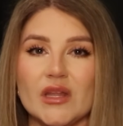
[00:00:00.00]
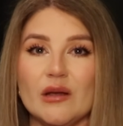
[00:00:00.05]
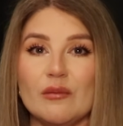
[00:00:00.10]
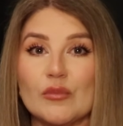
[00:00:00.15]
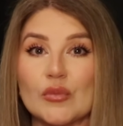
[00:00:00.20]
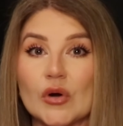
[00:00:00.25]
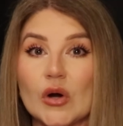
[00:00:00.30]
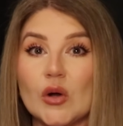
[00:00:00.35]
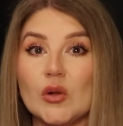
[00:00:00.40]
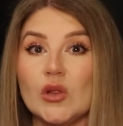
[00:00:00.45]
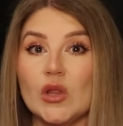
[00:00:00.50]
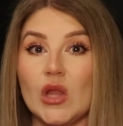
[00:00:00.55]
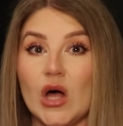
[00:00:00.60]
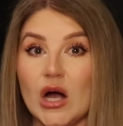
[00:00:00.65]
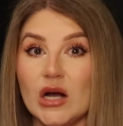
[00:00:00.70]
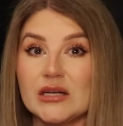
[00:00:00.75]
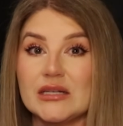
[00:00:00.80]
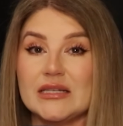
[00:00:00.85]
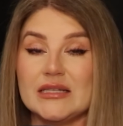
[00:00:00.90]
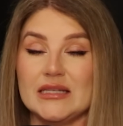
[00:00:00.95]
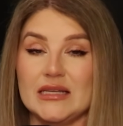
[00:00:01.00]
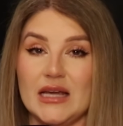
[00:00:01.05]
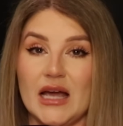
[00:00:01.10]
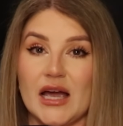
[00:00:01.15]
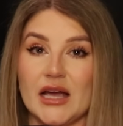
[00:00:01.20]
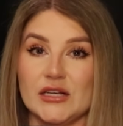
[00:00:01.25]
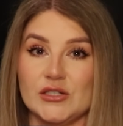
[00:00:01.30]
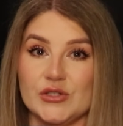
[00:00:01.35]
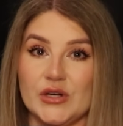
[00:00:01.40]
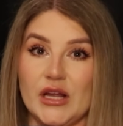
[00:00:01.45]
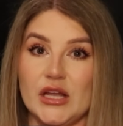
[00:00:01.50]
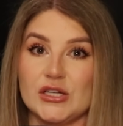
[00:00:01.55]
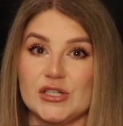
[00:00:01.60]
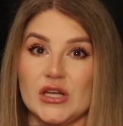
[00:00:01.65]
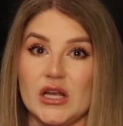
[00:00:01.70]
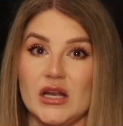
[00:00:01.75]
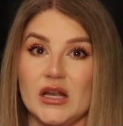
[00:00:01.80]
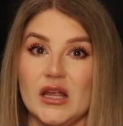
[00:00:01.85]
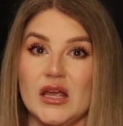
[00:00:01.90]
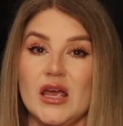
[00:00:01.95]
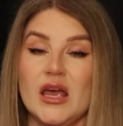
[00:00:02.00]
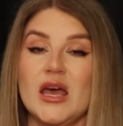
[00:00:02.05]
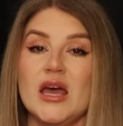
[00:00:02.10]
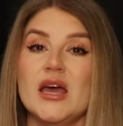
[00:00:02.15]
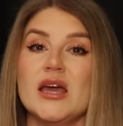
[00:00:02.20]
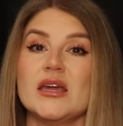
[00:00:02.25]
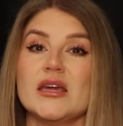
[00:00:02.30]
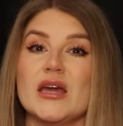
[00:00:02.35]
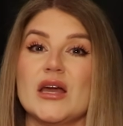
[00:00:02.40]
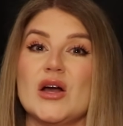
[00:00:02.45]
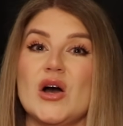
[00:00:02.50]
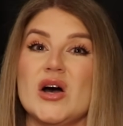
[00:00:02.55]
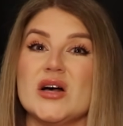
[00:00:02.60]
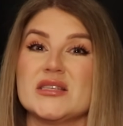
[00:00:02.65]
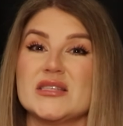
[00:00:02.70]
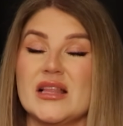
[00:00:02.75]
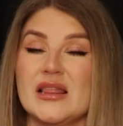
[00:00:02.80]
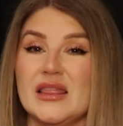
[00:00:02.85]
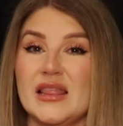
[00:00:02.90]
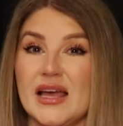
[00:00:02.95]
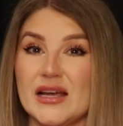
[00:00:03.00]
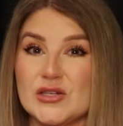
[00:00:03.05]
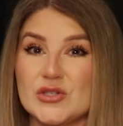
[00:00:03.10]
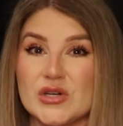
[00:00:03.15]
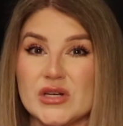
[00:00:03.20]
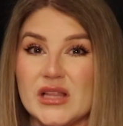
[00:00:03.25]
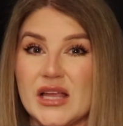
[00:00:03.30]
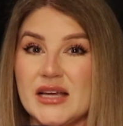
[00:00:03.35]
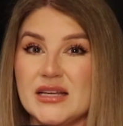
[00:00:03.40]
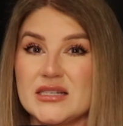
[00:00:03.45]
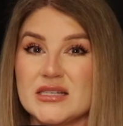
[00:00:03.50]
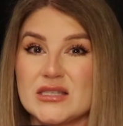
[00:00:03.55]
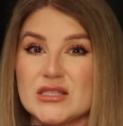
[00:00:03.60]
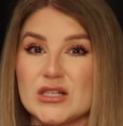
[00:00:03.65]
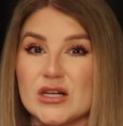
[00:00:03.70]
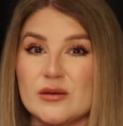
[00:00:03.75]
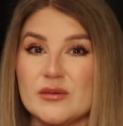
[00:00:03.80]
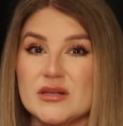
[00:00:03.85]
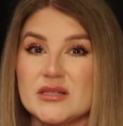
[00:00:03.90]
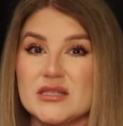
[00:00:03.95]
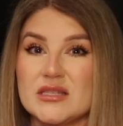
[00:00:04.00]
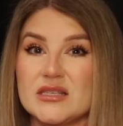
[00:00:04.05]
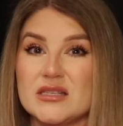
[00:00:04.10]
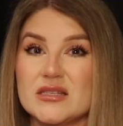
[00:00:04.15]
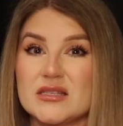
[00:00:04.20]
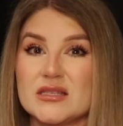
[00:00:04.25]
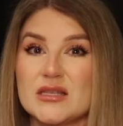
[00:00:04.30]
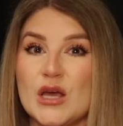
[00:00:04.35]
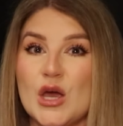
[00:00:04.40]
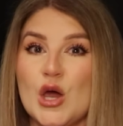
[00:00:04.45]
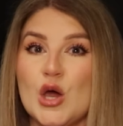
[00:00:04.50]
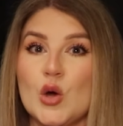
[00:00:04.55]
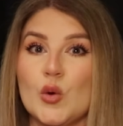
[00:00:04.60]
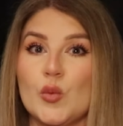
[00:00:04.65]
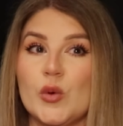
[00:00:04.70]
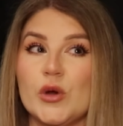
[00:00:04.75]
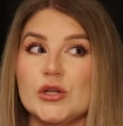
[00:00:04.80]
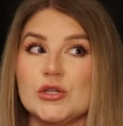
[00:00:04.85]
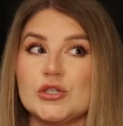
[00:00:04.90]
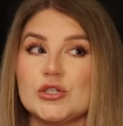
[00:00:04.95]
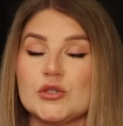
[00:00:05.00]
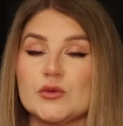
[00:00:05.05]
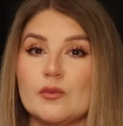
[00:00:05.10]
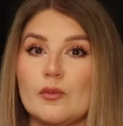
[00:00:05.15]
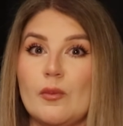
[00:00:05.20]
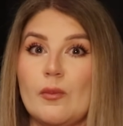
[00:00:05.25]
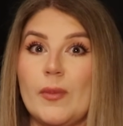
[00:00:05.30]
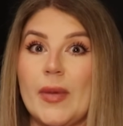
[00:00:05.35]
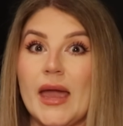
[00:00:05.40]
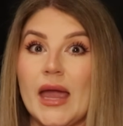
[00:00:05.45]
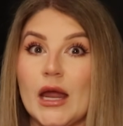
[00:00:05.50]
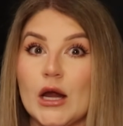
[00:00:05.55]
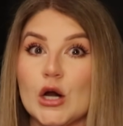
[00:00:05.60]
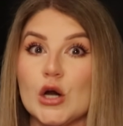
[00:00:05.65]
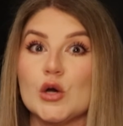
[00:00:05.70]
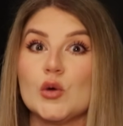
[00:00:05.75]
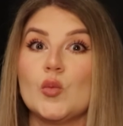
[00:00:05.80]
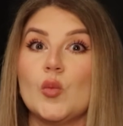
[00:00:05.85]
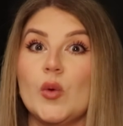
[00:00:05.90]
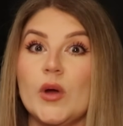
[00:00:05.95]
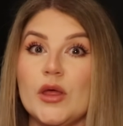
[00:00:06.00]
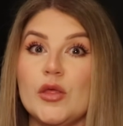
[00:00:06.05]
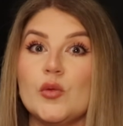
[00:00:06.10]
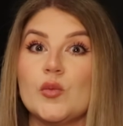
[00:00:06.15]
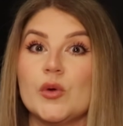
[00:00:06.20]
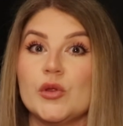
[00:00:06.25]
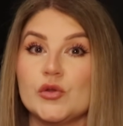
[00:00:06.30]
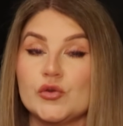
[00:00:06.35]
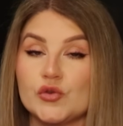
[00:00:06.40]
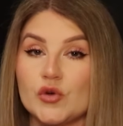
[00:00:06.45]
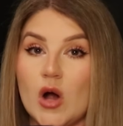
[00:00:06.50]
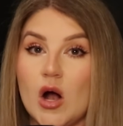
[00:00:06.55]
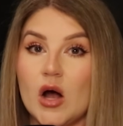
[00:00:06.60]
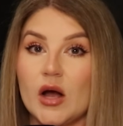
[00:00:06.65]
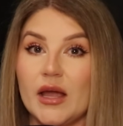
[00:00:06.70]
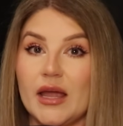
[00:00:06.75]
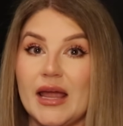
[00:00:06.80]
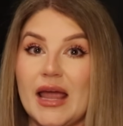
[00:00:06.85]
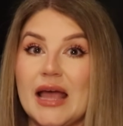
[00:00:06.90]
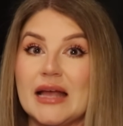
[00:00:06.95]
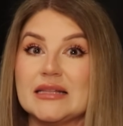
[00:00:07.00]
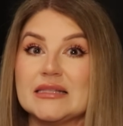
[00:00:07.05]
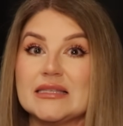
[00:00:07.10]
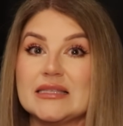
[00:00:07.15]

Prolonged dehydration can cause electrolyte disturbances, which paired with withdrawing and